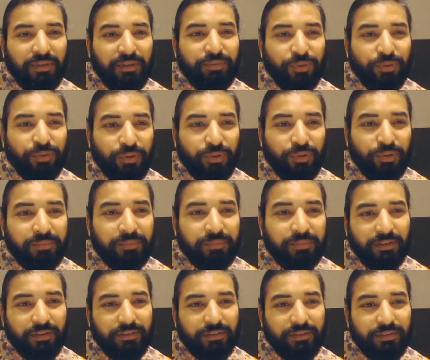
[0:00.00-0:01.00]
of Rome,
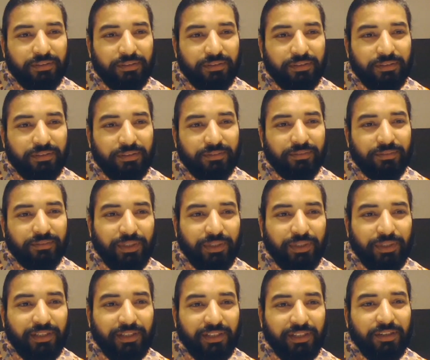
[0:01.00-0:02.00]
we
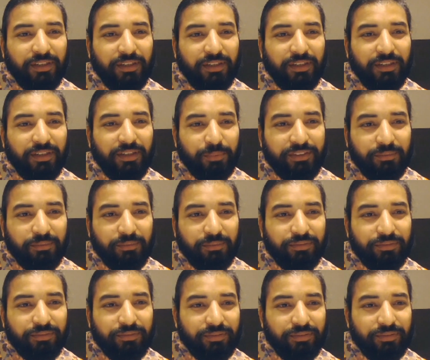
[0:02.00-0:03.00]
can incorporate
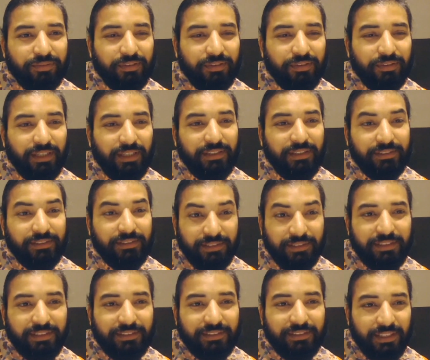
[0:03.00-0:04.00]
some of
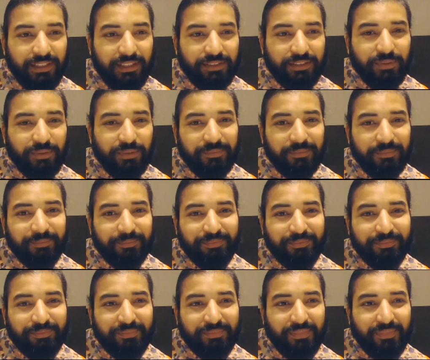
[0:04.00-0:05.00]
their insights as well.